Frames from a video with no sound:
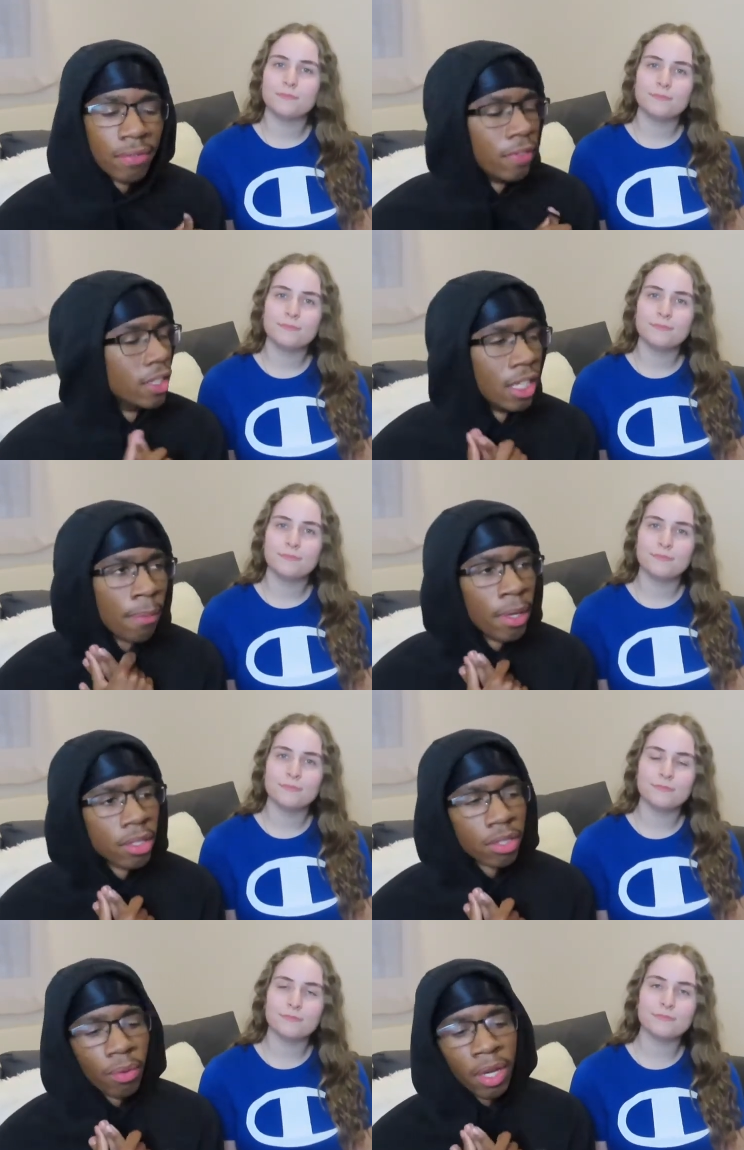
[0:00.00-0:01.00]
Speaker 1: 15
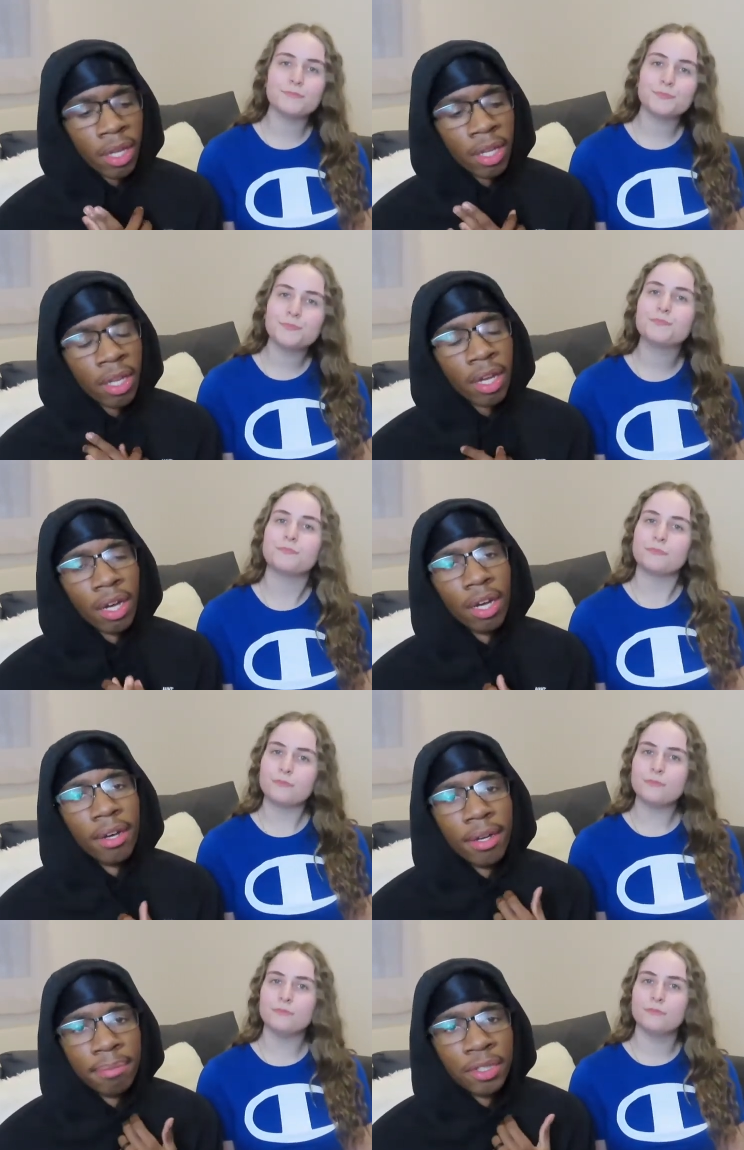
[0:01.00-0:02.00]
minutes away.
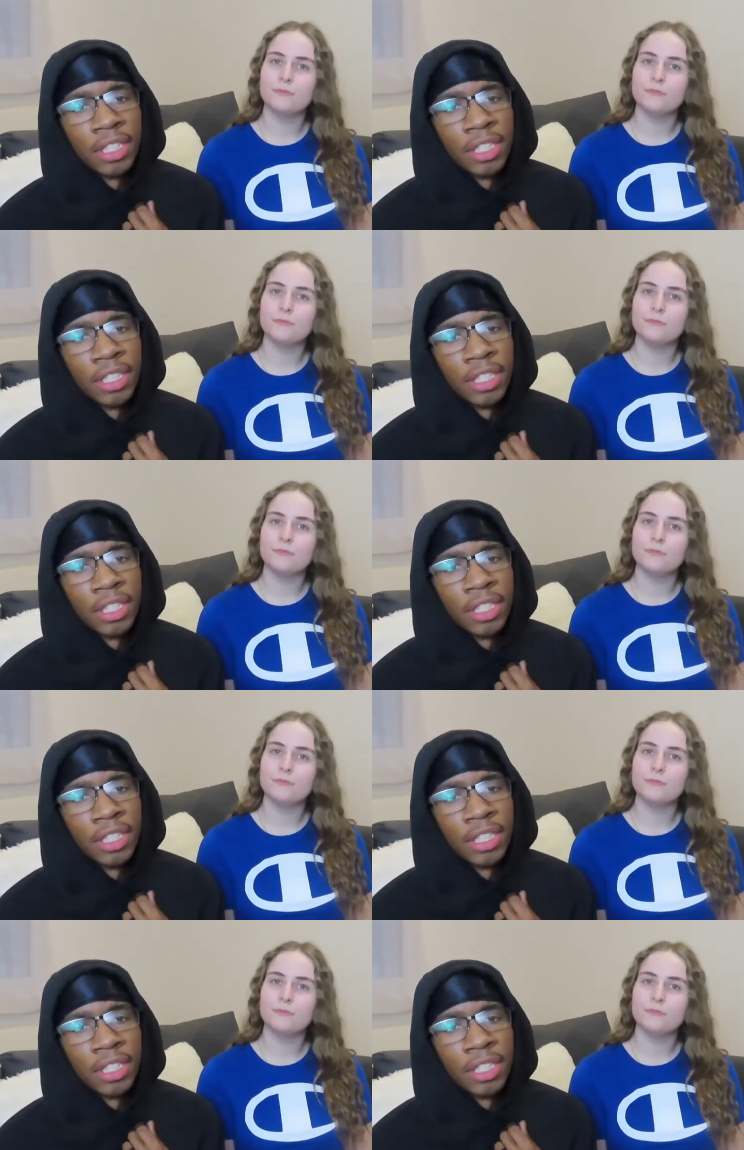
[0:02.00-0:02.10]
Um,